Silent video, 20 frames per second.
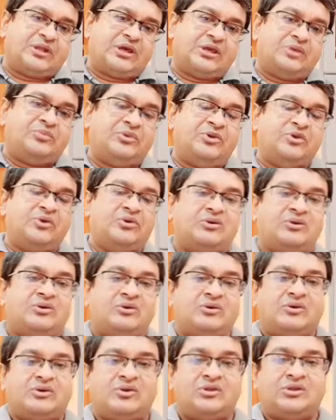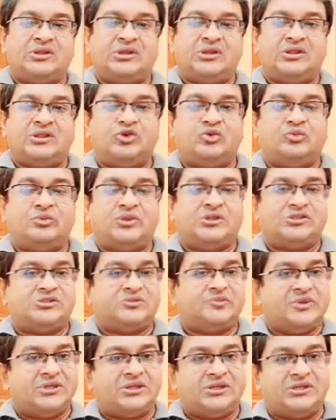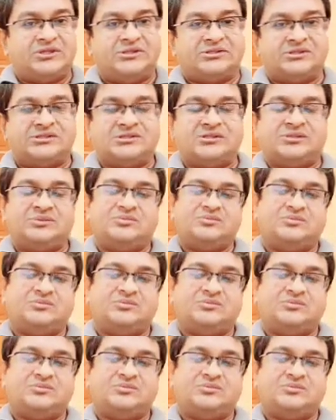lie beyond ordinary human experience